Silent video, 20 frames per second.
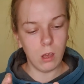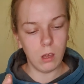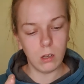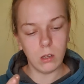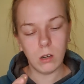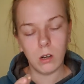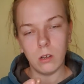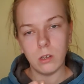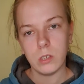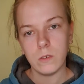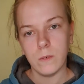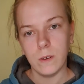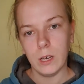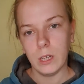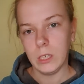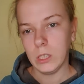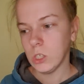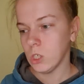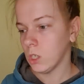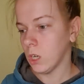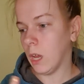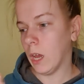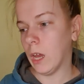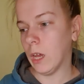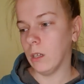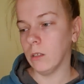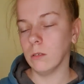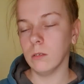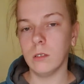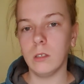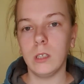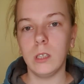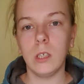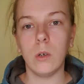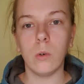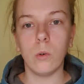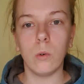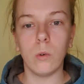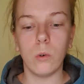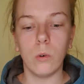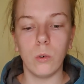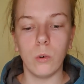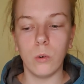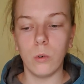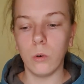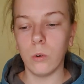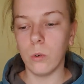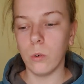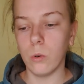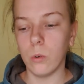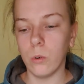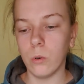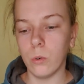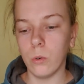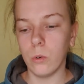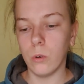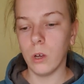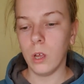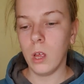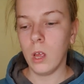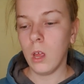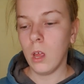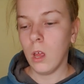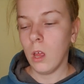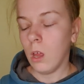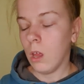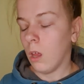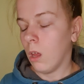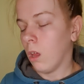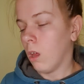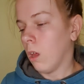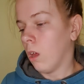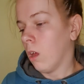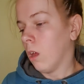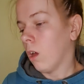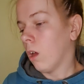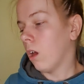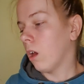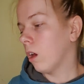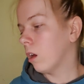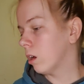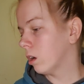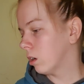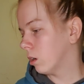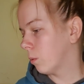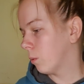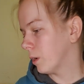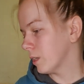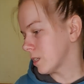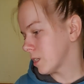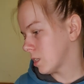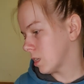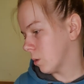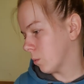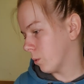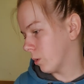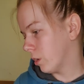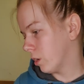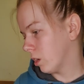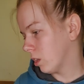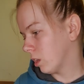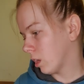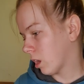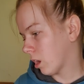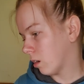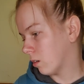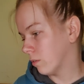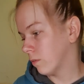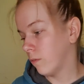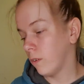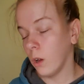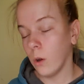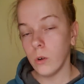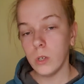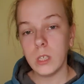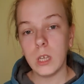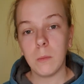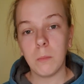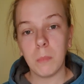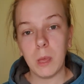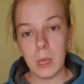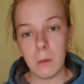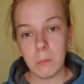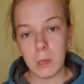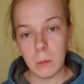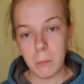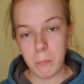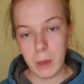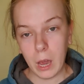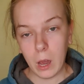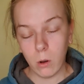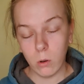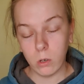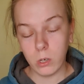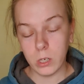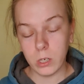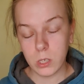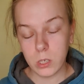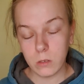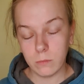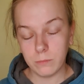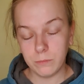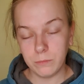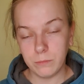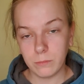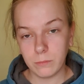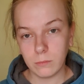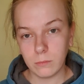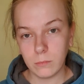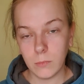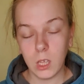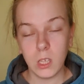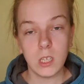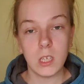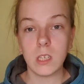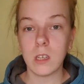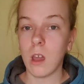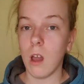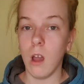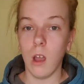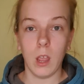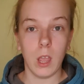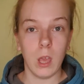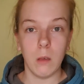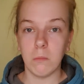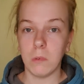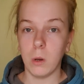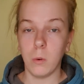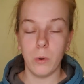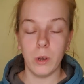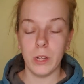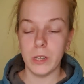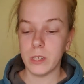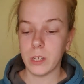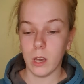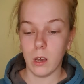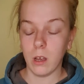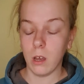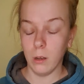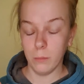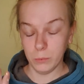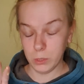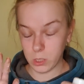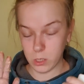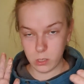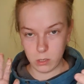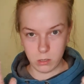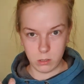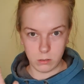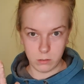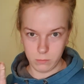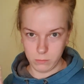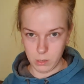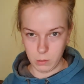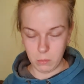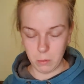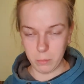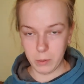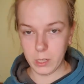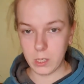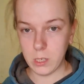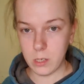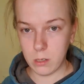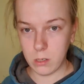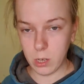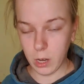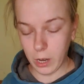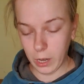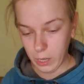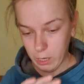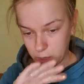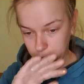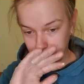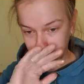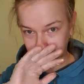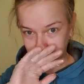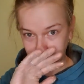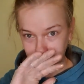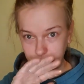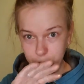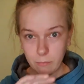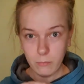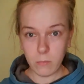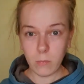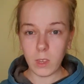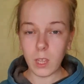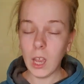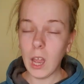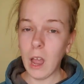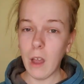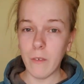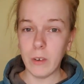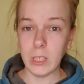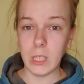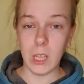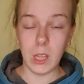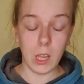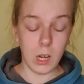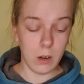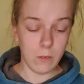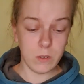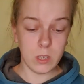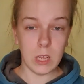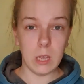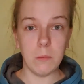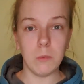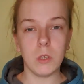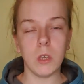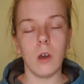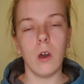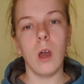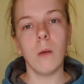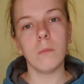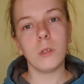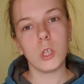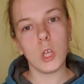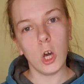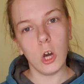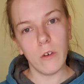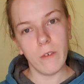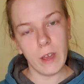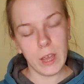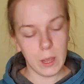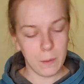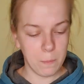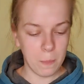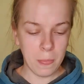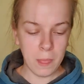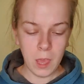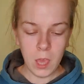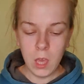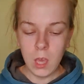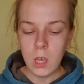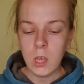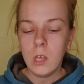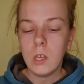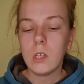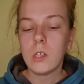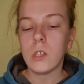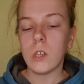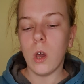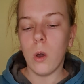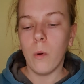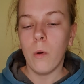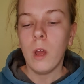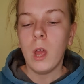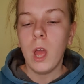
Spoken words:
gloss varnish and your what's the word now, floating pigment powders. I just can't get my words out. I'm a bit tired and haven't had enough sleep, so I'm sorry. So